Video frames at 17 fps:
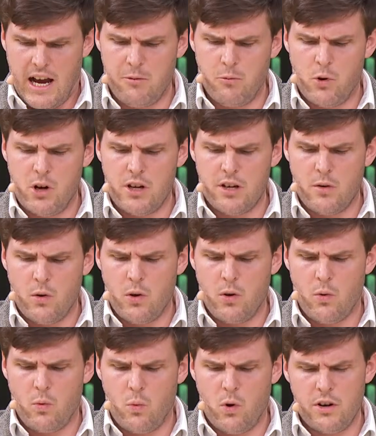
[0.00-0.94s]
And what
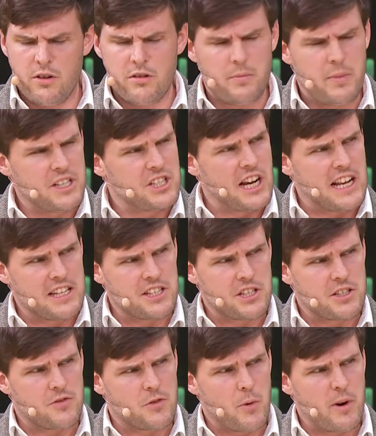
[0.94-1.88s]
are the big
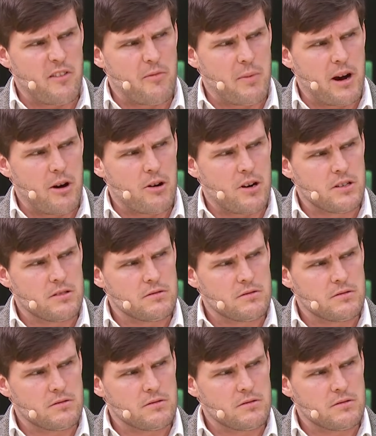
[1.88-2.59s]
challenges for wave power?